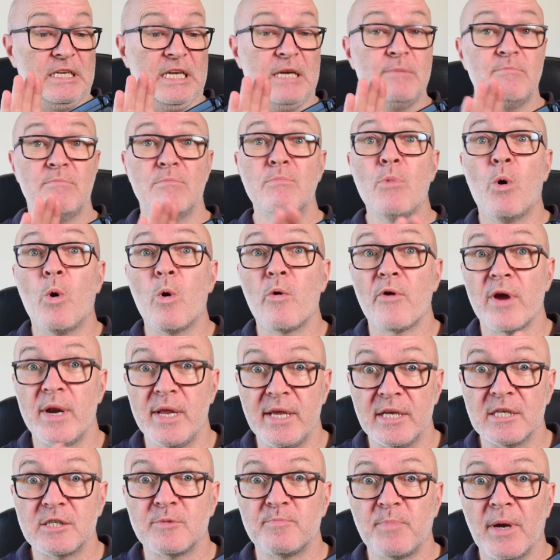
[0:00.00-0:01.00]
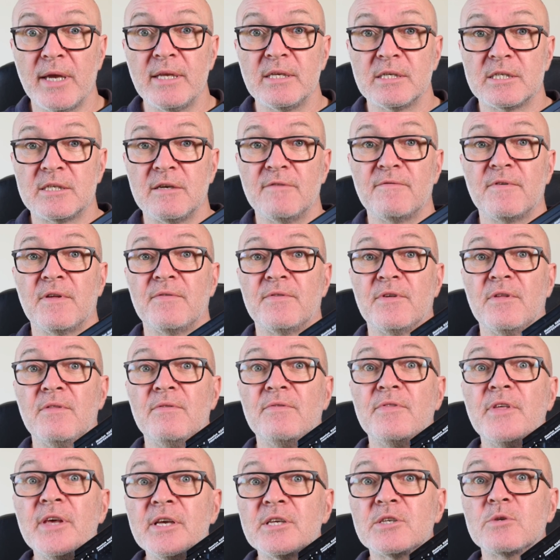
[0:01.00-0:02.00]
more inexpensive than
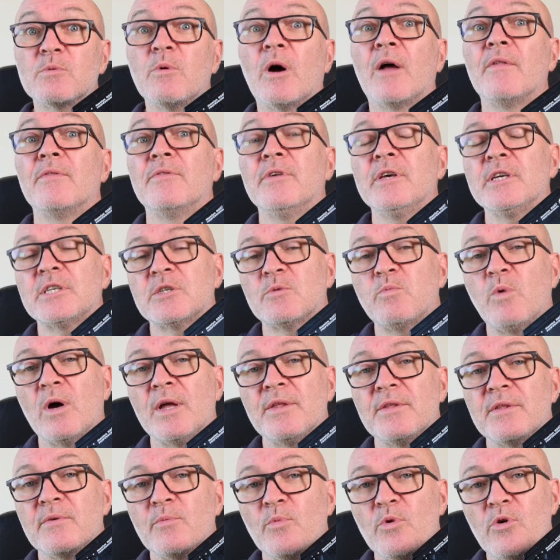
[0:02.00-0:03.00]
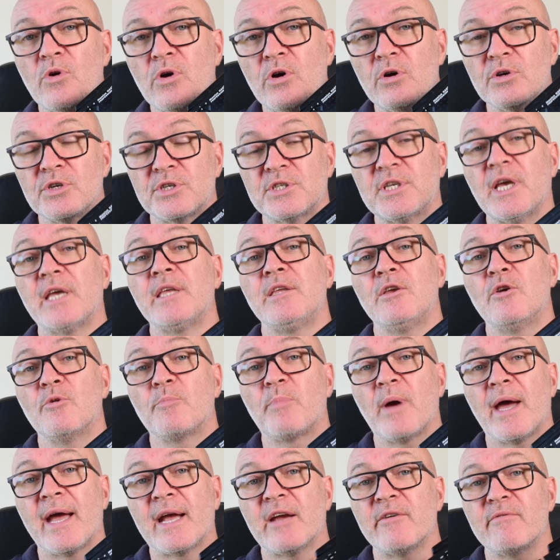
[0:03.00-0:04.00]
this one. This one will set you
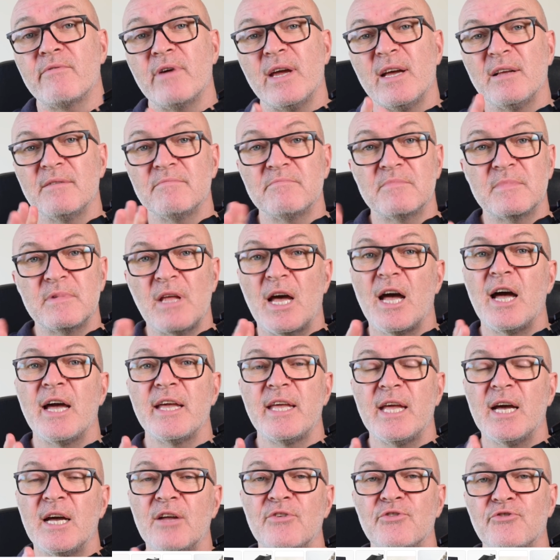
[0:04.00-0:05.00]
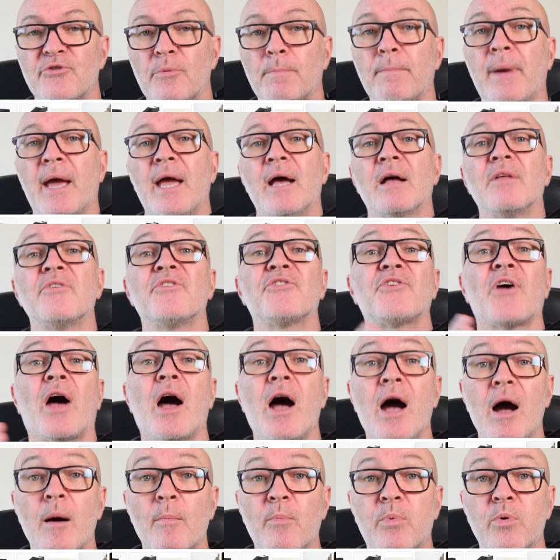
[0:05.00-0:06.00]
back around £800
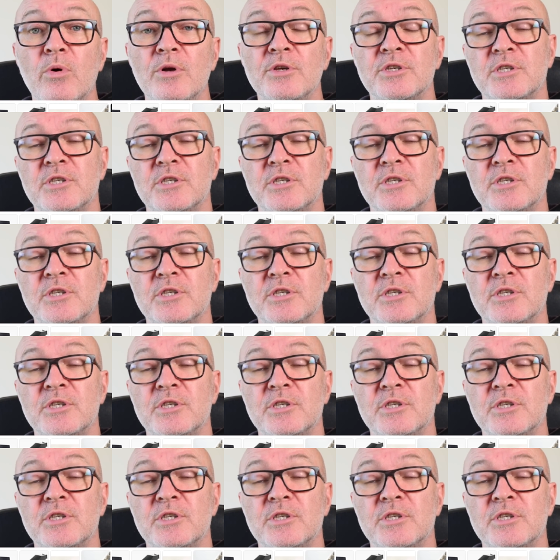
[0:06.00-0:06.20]
upwards